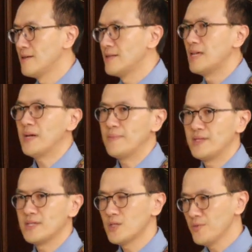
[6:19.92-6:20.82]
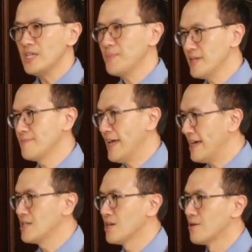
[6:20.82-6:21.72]
There might be sweet
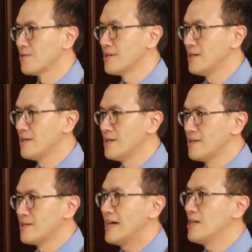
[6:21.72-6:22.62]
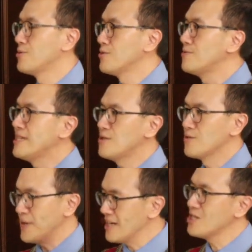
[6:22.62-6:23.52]
potatoes that you don't need to
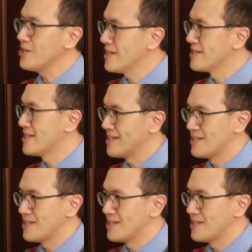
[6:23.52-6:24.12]
purchase.